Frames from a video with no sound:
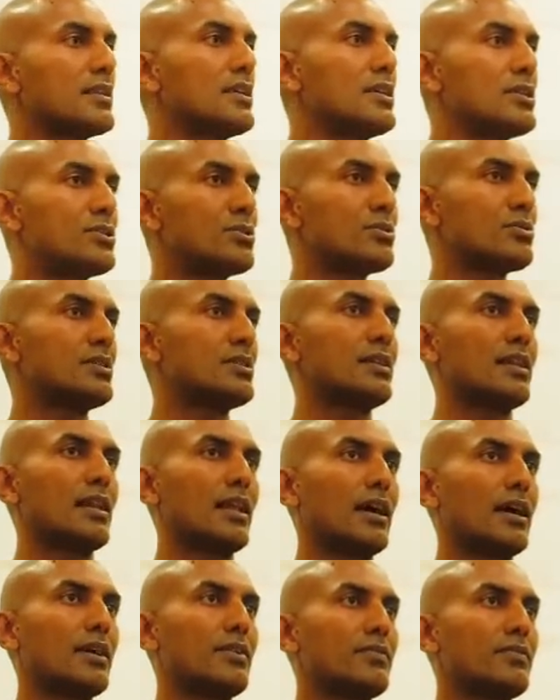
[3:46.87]
issues in
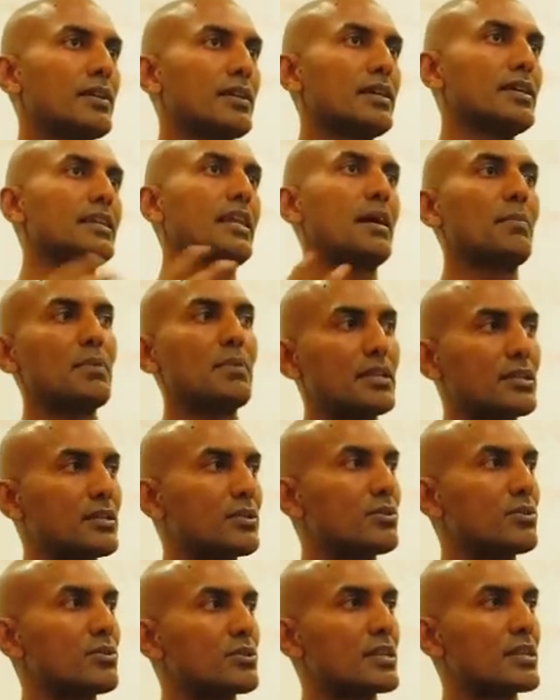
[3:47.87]
life,
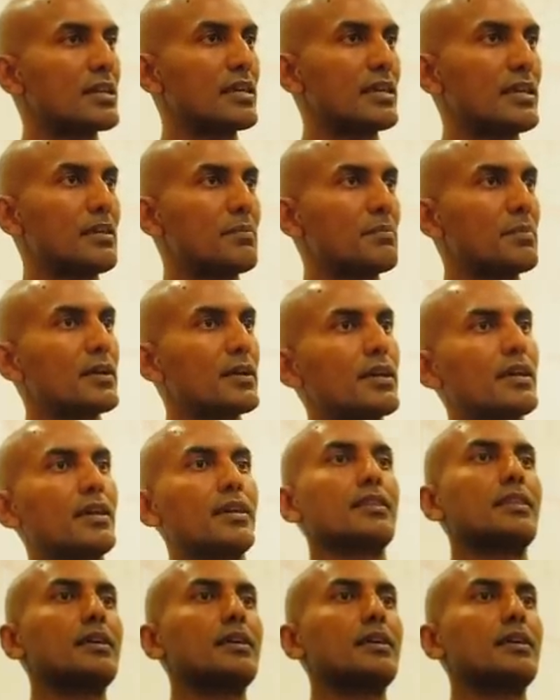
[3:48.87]
inability to sleep,